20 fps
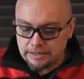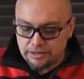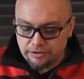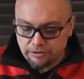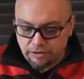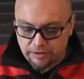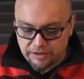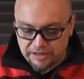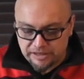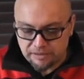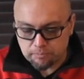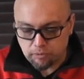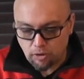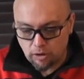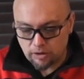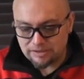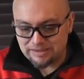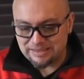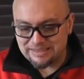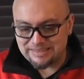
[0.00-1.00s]
So this
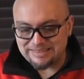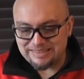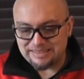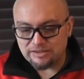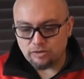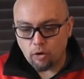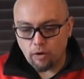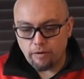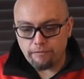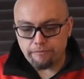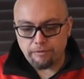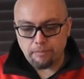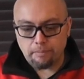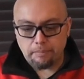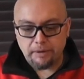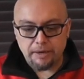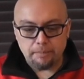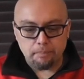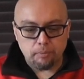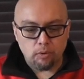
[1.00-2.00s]
product is designed for
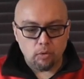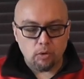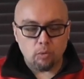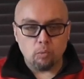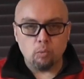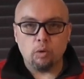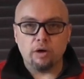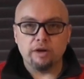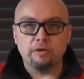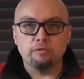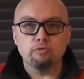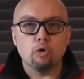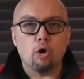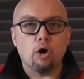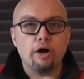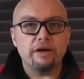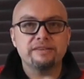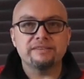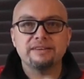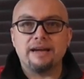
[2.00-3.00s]
people that want to ride,